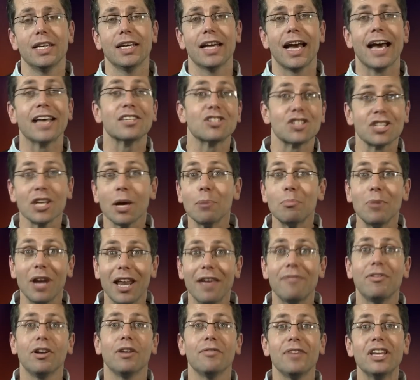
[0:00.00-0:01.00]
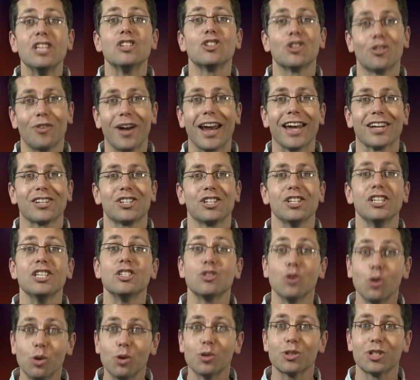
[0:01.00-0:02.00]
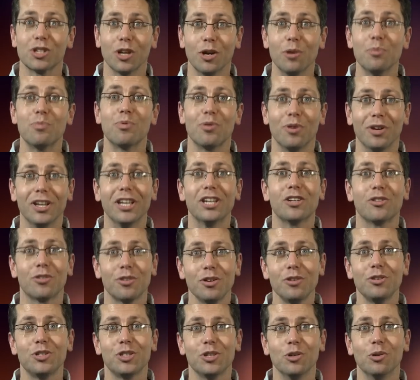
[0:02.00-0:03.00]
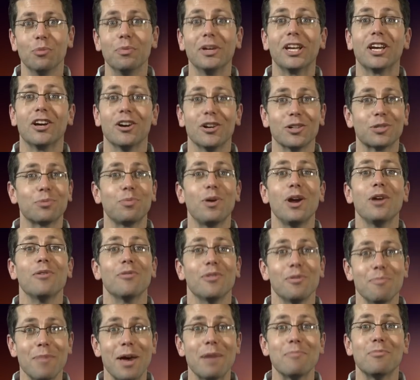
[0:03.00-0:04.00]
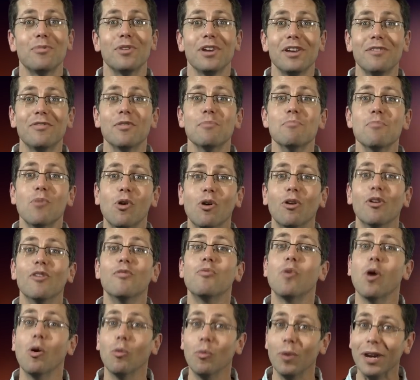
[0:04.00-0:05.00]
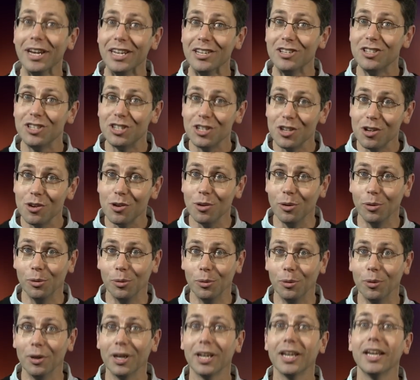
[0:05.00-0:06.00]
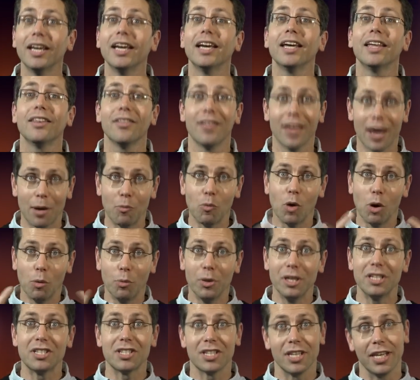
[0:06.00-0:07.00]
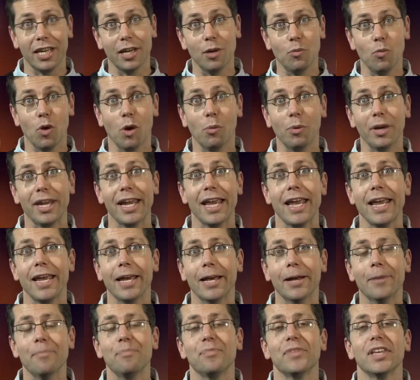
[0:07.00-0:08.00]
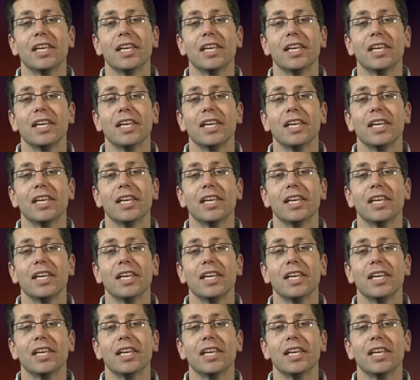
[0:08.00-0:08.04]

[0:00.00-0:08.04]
And some level of interaction is also pretty crucial because we remember even more of what we do than what we see and what we hear.